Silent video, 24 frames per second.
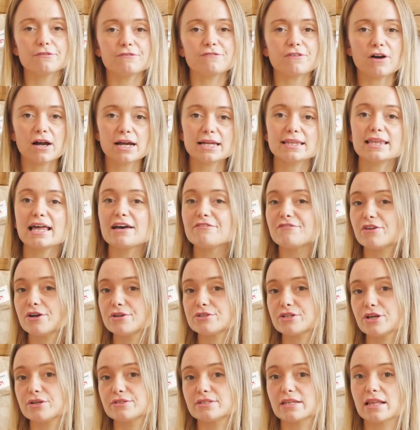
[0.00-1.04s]
Find their
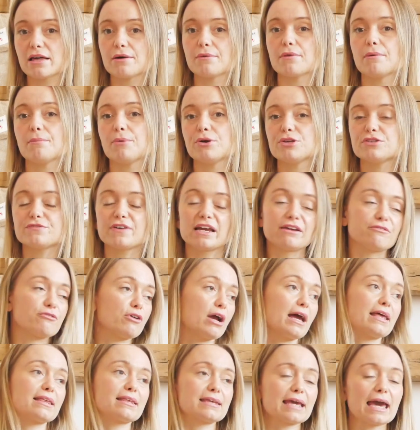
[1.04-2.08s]
photos that are their most
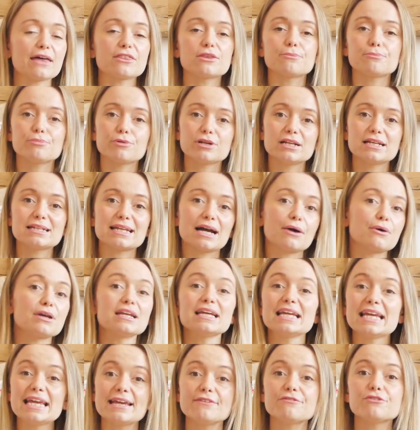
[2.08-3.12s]
favourite and get them printed out
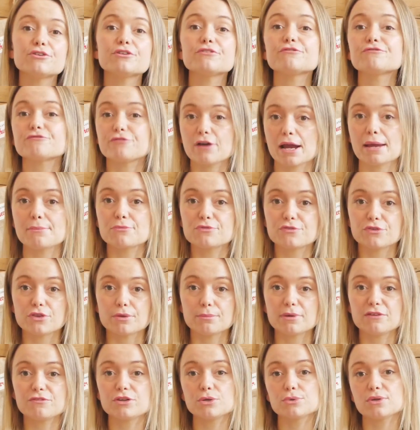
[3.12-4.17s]
and even framed for
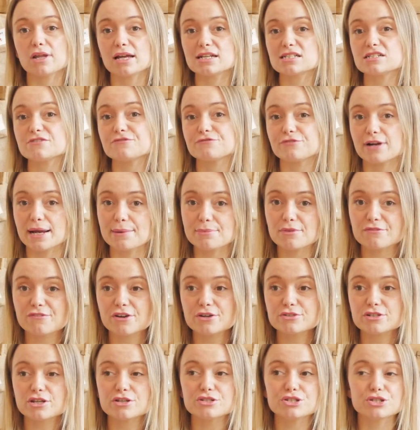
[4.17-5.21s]
them. If you'd like to frame the
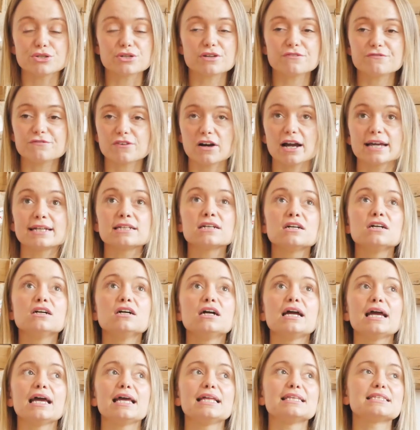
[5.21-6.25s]
photos, you can find
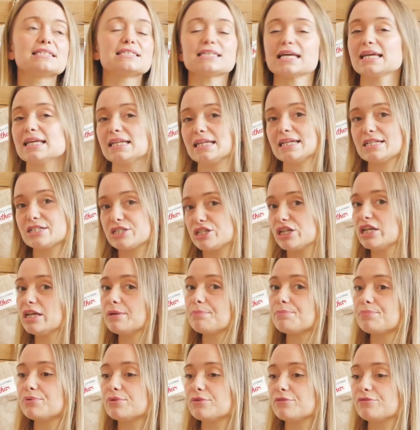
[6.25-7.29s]
insanely
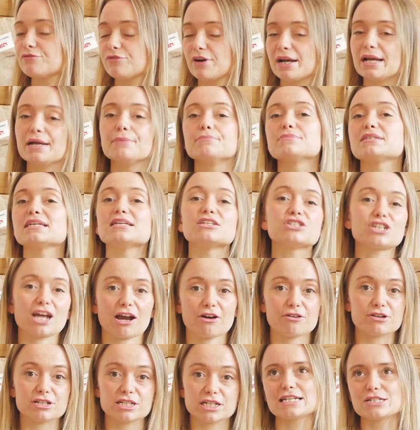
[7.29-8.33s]
cheap frames in
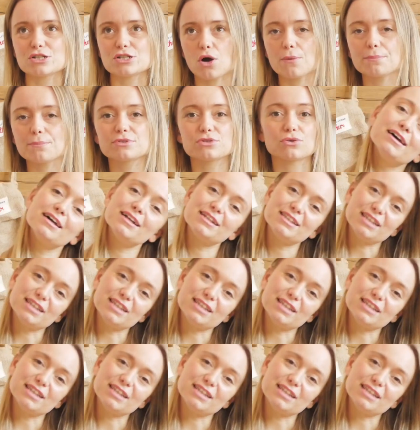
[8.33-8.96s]
charity shops.